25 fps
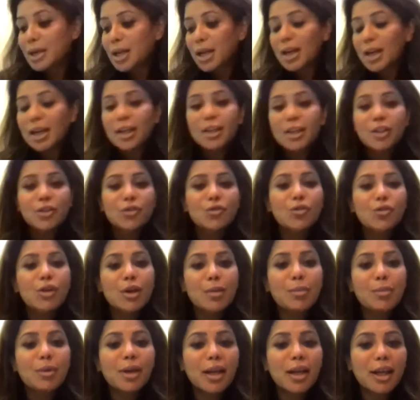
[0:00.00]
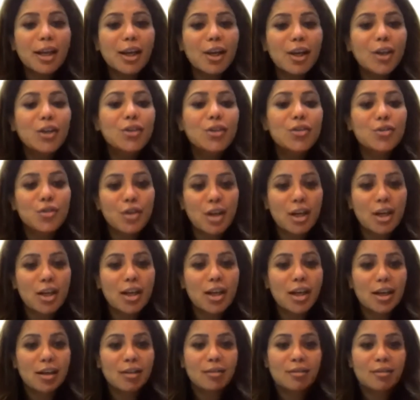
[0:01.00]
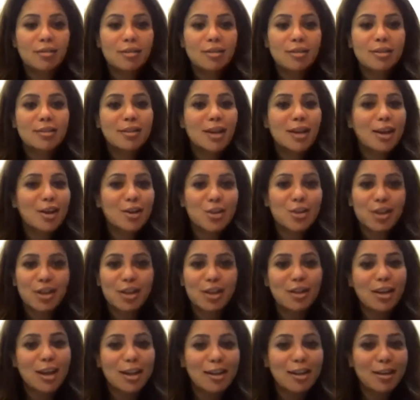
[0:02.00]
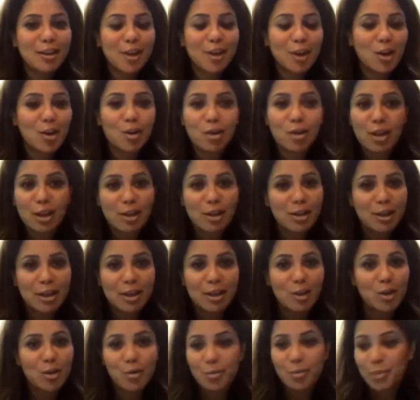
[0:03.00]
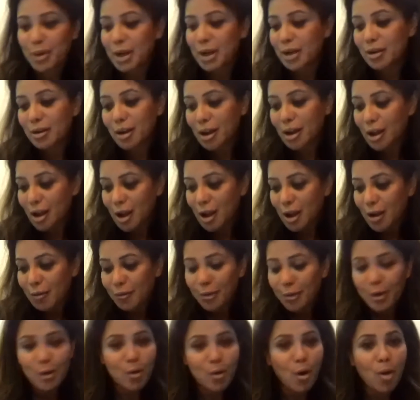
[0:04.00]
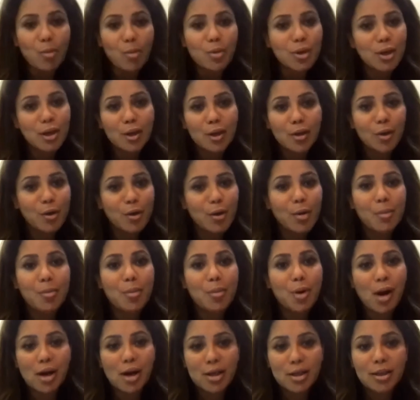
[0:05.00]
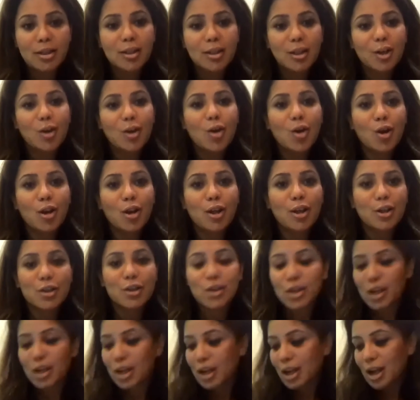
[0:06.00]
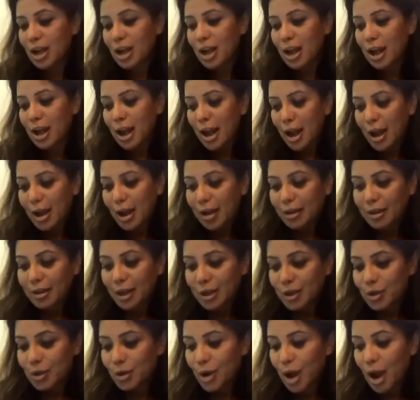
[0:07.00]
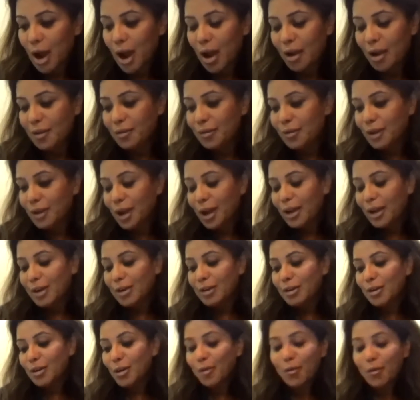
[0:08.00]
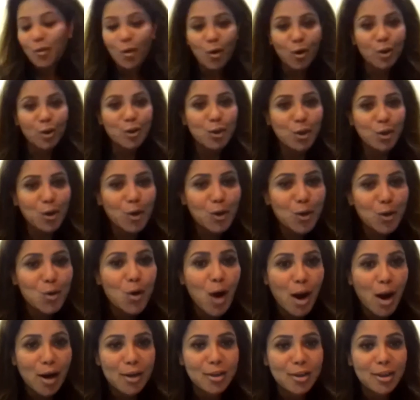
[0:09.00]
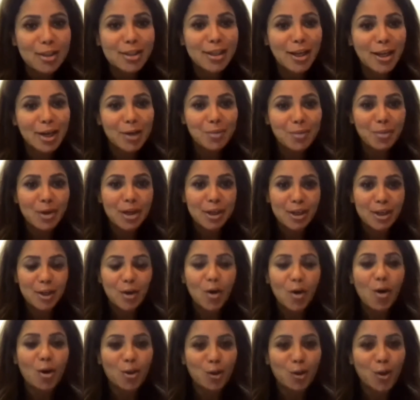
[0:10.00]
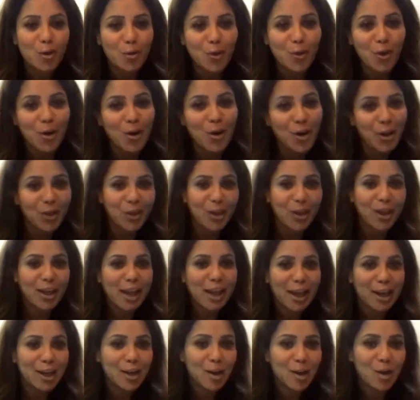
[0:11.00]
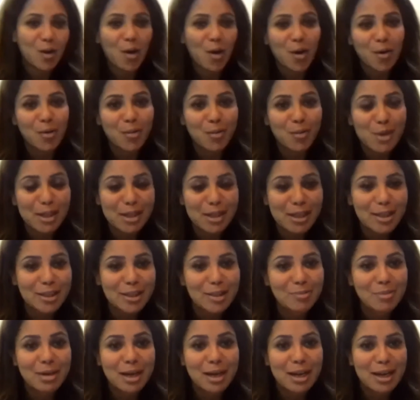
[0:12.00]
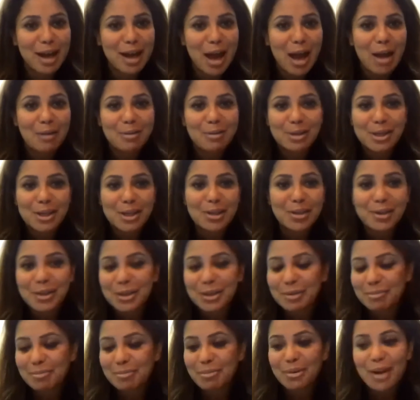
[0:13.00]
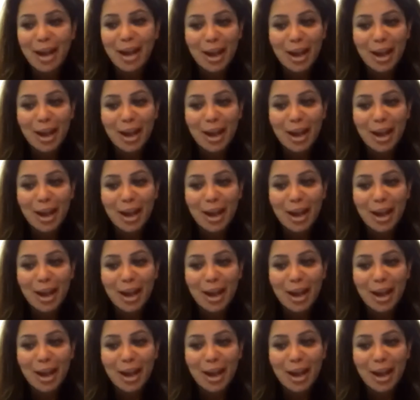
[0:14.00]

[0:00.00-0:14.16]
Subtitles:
an extremely intriguing session, and you've been phenomenal, imparting the knowledge that you have. And of course, you aren't a celebrated author for nothing and an economist. It's been an absolute pleasure.